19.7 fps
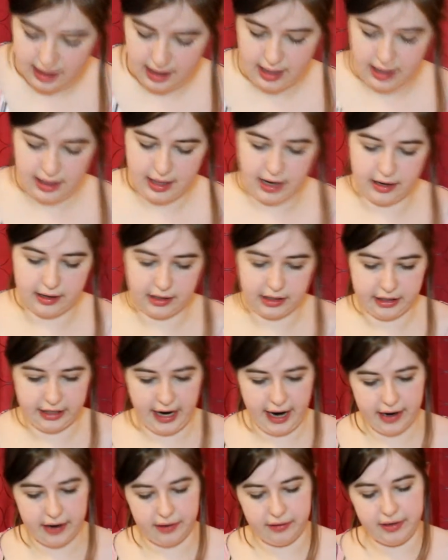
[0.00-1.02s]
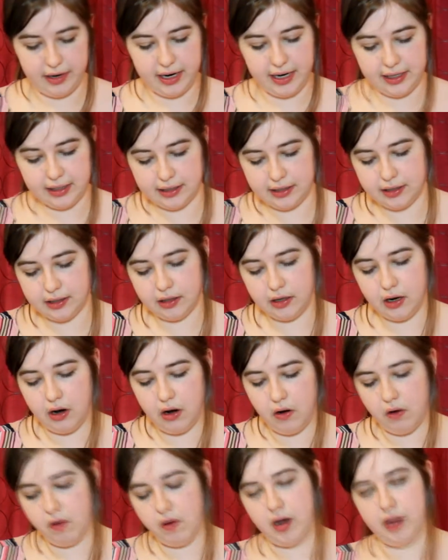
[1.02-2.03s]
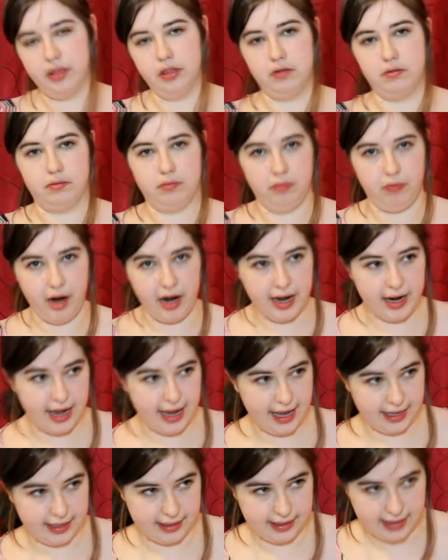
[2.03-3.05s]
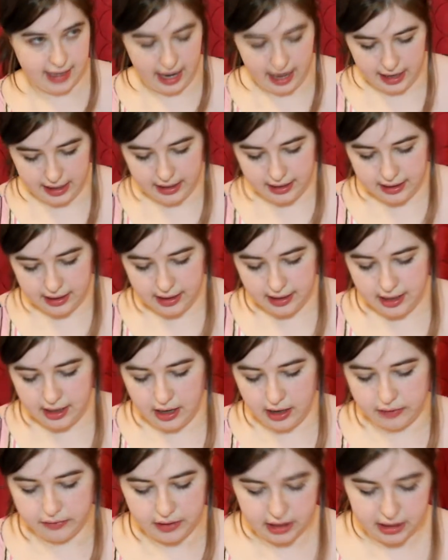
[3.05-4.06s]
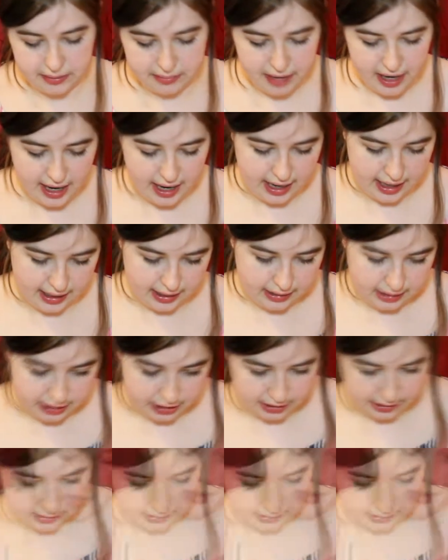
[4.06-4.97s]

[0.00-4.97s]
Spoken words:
that our shadow needs to go on the right-hand side of this page.